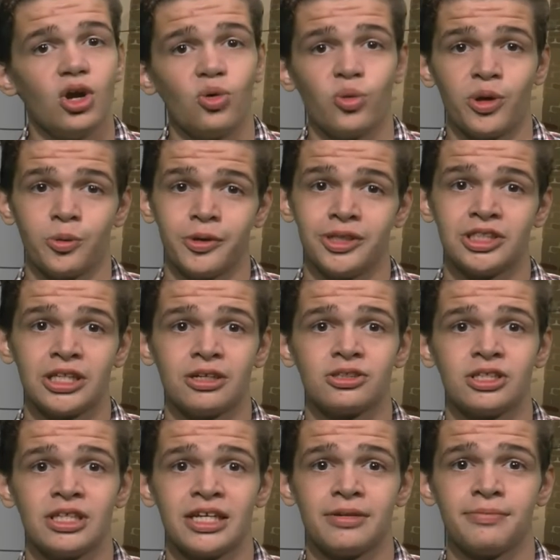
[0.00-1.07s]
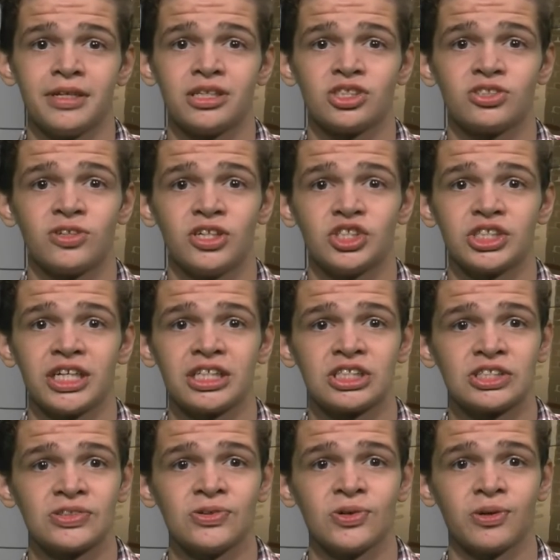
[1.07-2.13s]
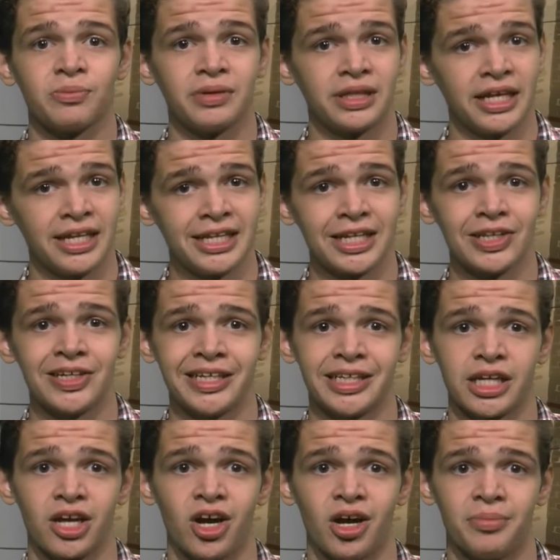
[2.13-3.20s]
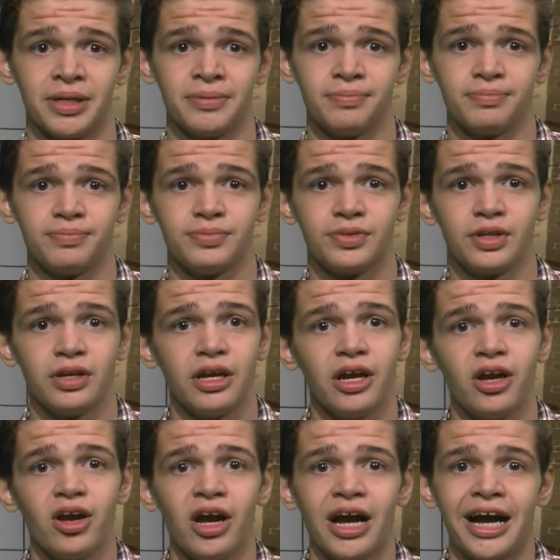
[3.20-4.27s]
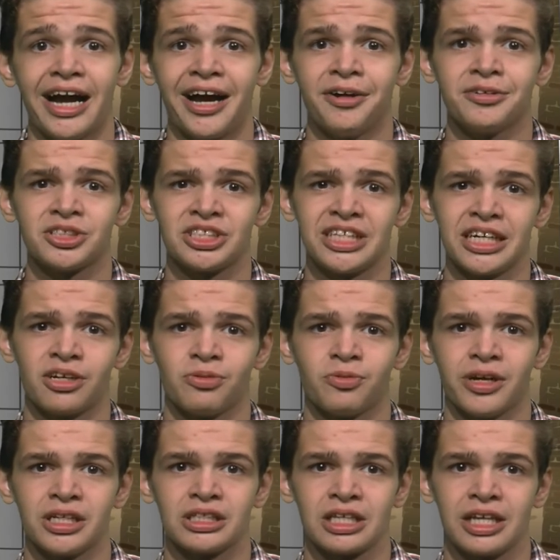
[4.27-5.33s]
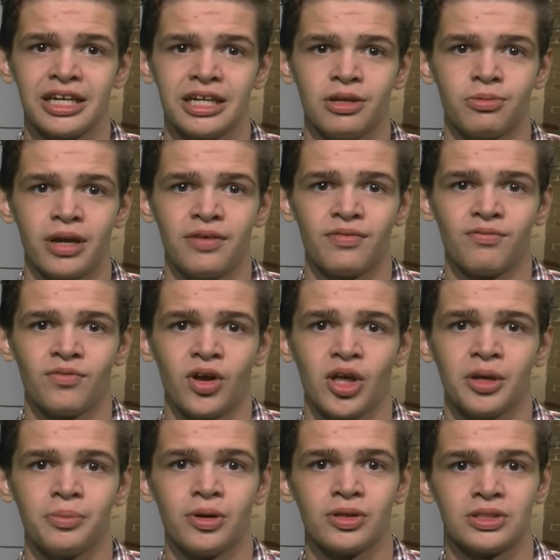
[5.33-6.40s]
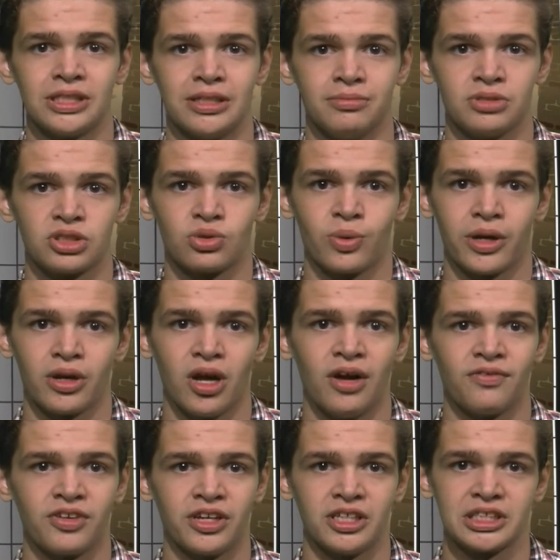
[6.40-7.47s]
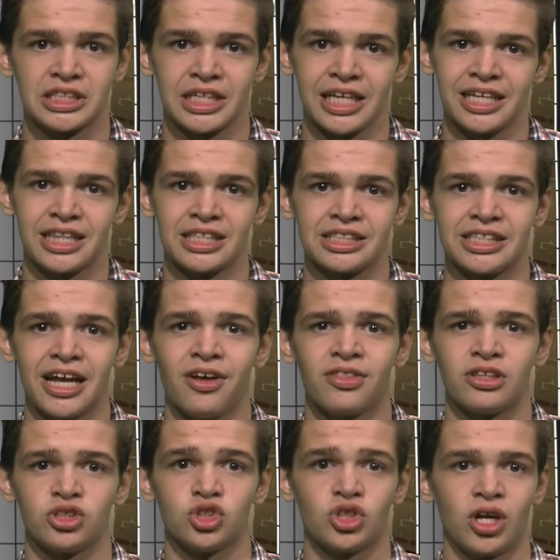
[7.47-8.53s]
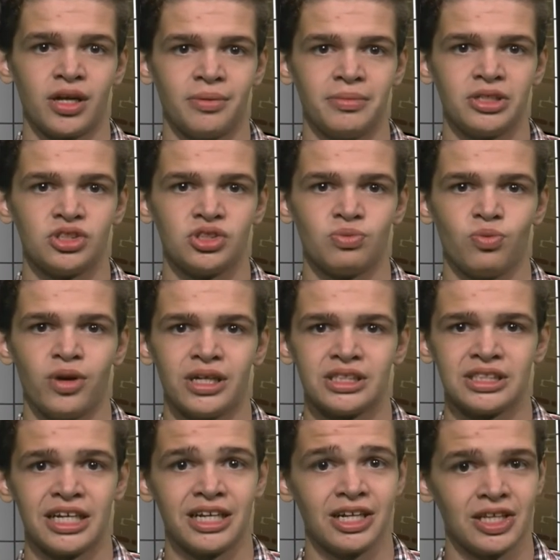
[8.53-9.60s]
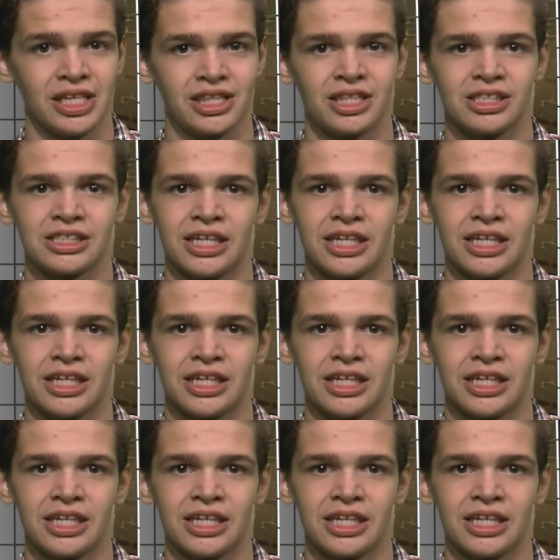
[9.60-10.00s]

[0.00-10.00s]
We reached out to the administration at SOAR, but they declined to comment. Our second-ranked Lady Raven volleyball team squared off against Olathe South and Shawnee Mission West at Olathe